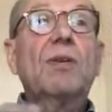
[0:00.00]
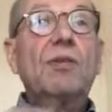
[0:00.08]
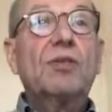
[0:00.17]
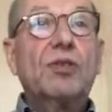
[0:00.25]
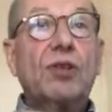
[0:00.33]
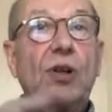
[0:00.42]

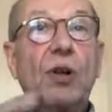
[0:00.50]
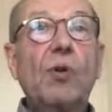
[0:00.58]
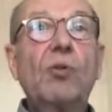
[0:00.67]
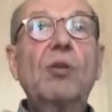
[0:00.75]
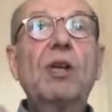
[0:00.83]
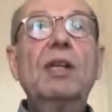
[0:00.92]

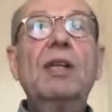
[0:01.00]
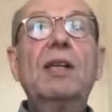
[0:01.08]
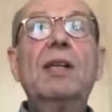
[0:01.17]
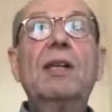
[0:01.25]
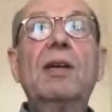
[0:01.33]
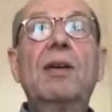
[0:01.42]

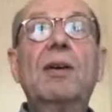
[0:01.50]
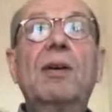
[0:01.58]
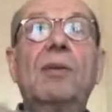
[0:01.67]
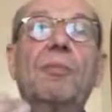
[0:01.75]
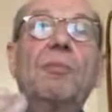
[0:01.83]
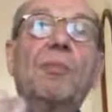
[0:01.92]

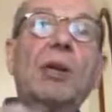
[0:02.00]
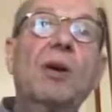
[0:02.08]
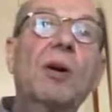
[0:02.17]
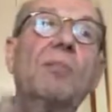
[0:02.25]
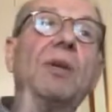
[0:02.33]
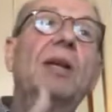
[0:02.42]
slowly
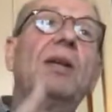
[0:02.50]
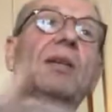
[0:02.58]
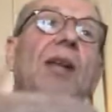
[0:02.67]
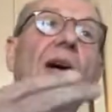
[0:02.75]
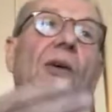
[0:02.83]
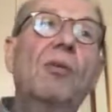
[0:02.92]

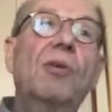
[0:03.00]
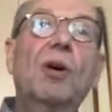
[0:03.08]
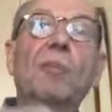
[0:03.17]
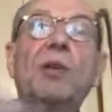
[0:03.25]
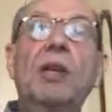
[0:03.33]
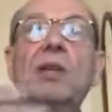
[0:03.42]
becoming now
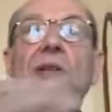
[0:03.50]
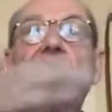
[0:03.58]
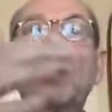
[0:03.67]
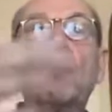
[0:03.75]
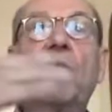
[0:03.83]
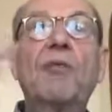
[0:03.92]
coming in
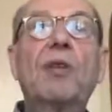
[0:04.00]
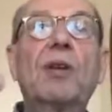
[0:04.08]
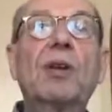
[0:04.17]
some of the